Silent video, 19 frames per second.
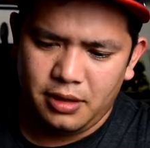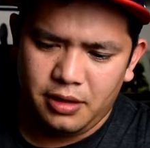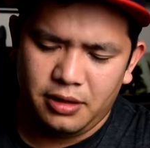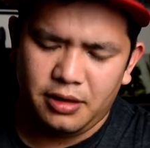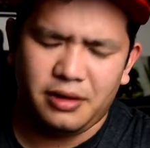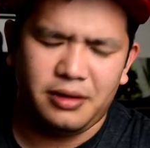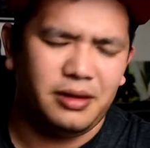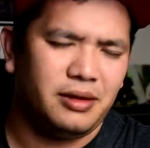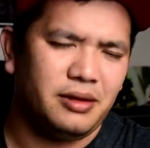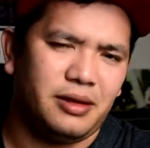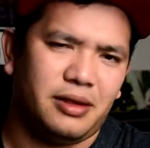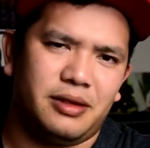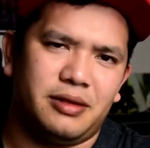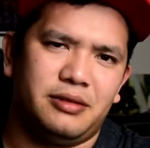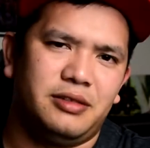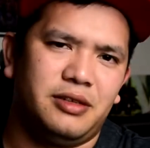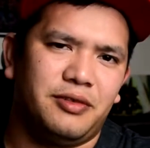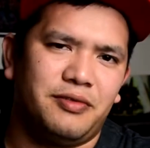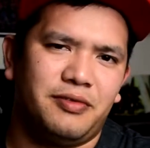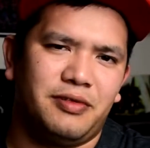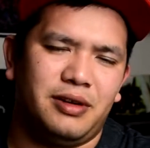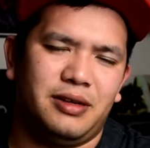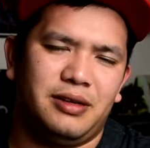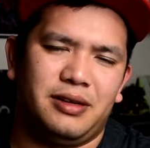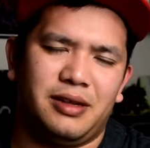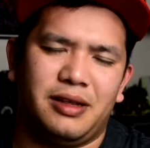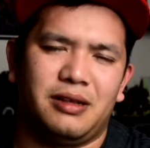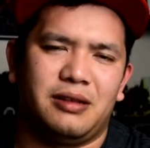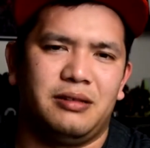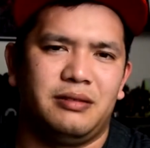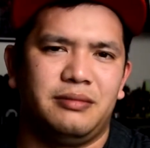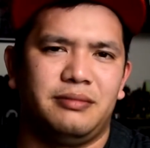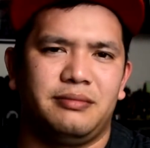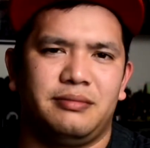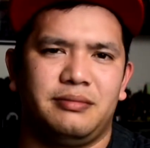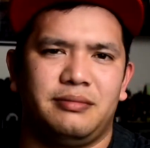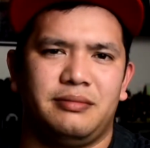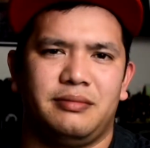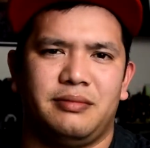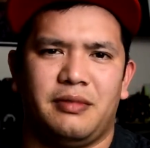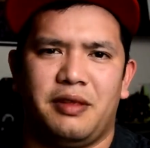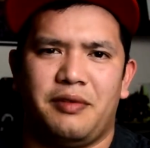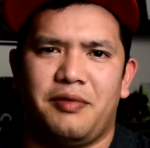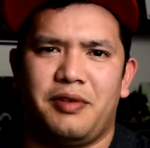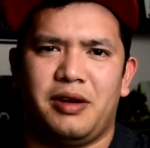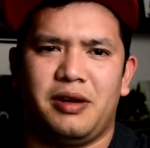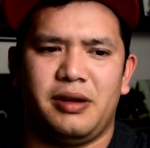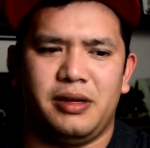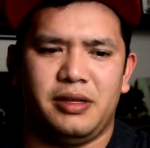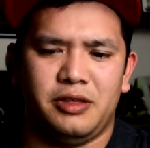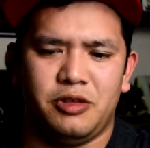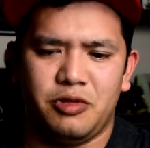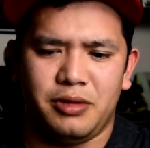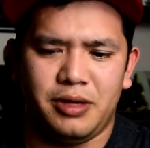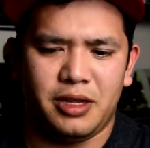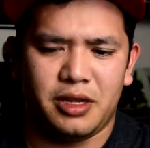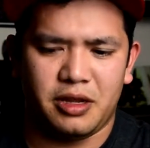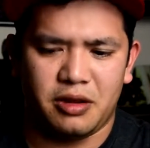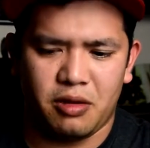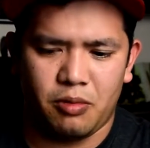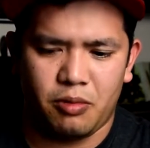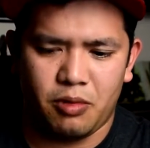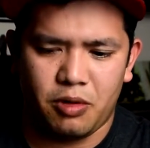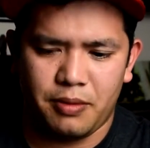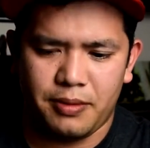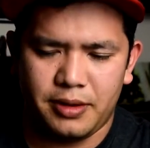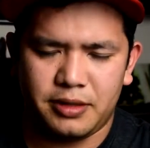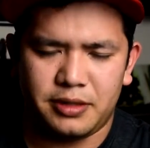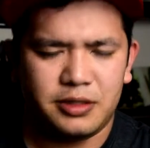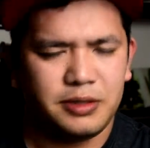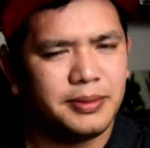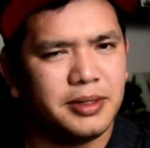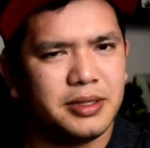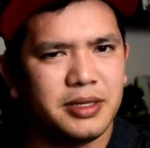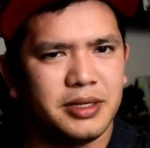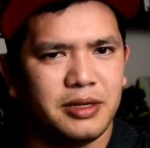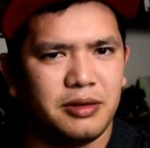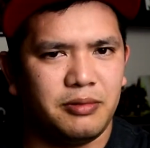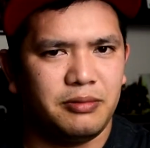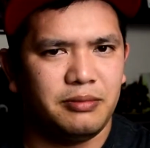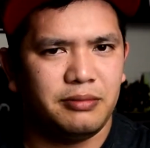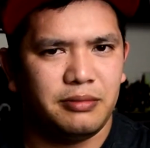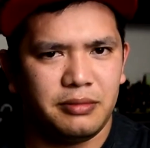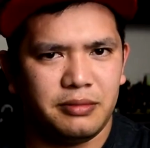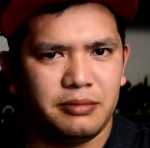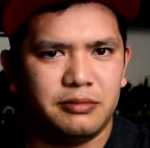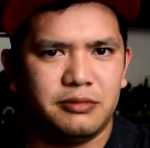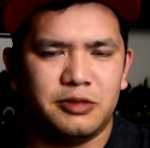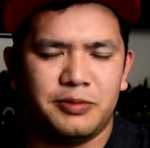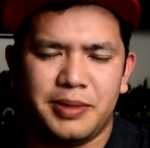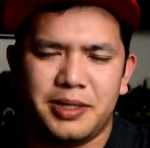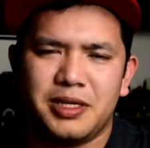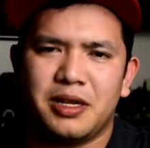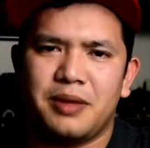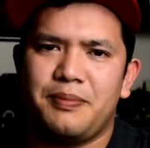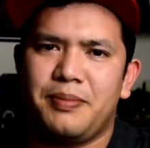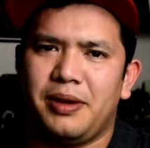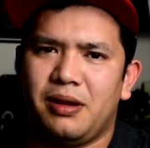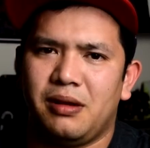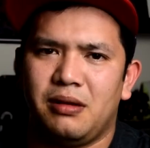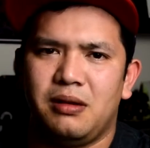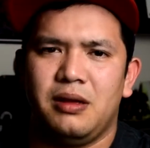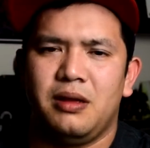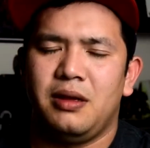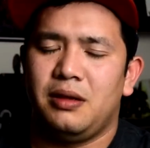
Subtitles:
Nothing like a different, like a very unique aroma. It smells like a beer.